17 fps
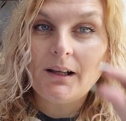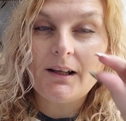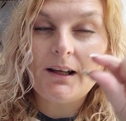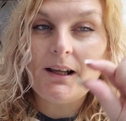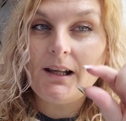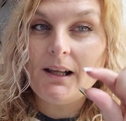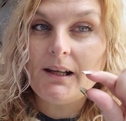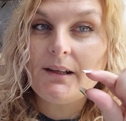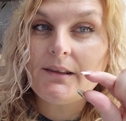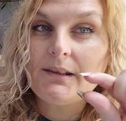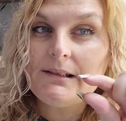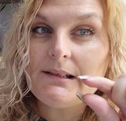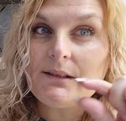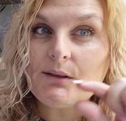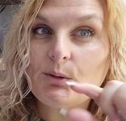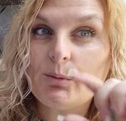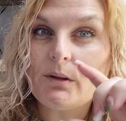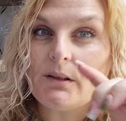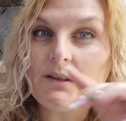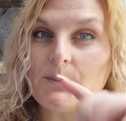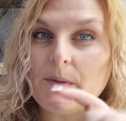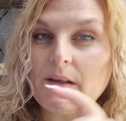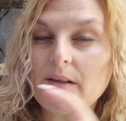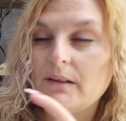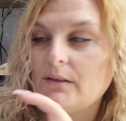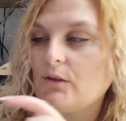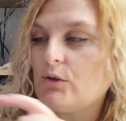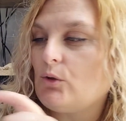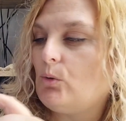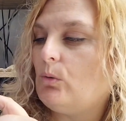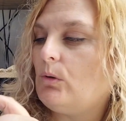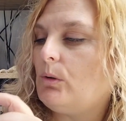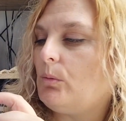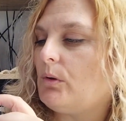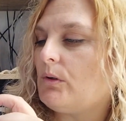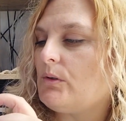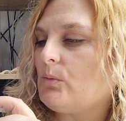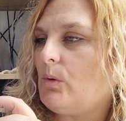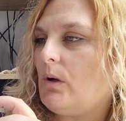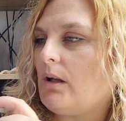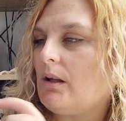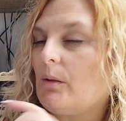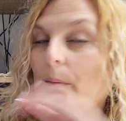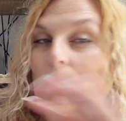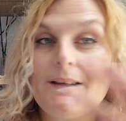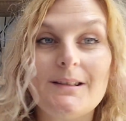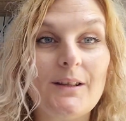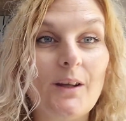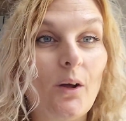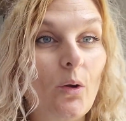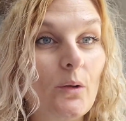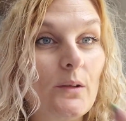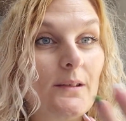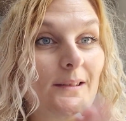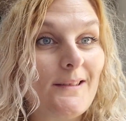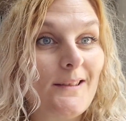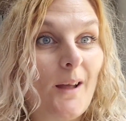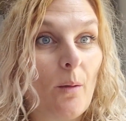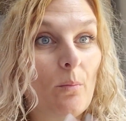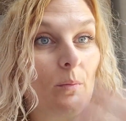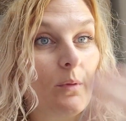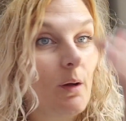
I like the little ones, but I think the taller ones work better on some